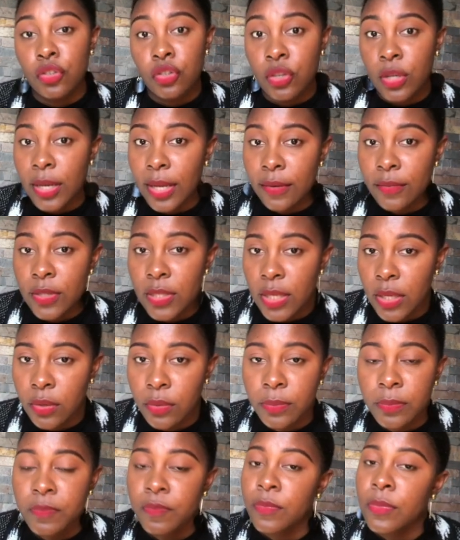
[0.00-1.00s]
social
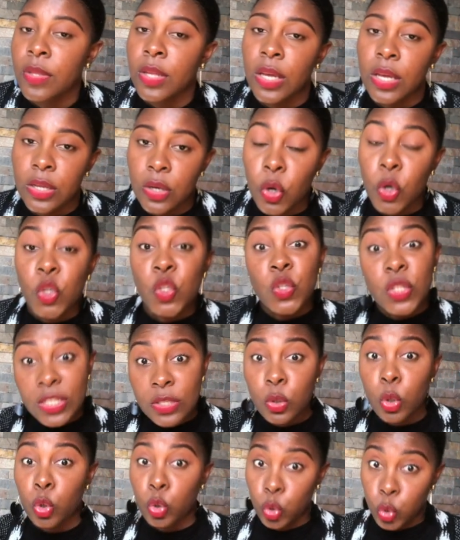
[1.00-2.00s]
lifestyle
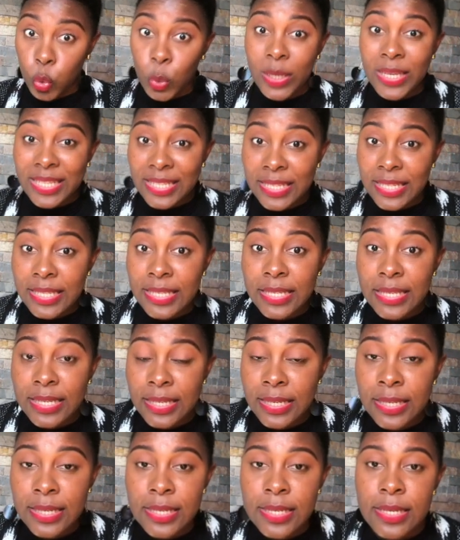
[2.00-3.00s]
is also
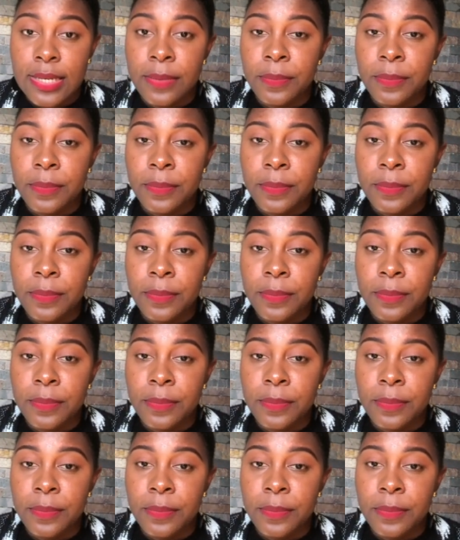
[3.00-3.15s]
existent.